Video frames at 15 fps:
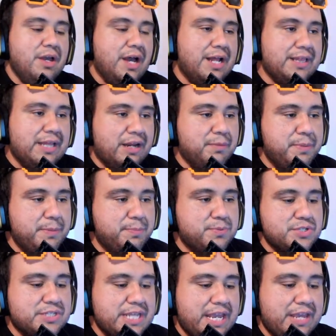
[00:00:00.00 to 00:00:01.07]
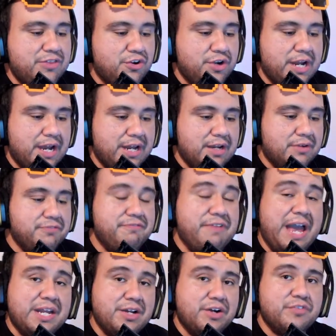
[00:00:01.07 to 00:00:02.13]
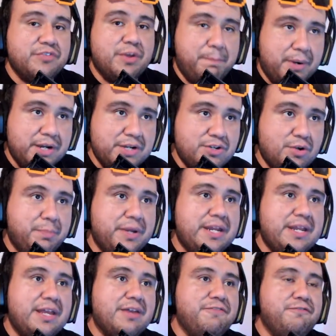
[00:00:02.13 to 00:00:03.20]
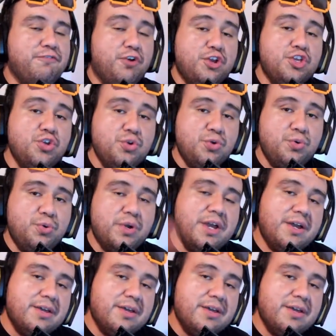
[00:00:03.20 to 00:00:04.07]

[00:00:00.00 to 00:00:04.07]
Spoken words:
a lot of people say they're not a fan of the bundle, but if for you,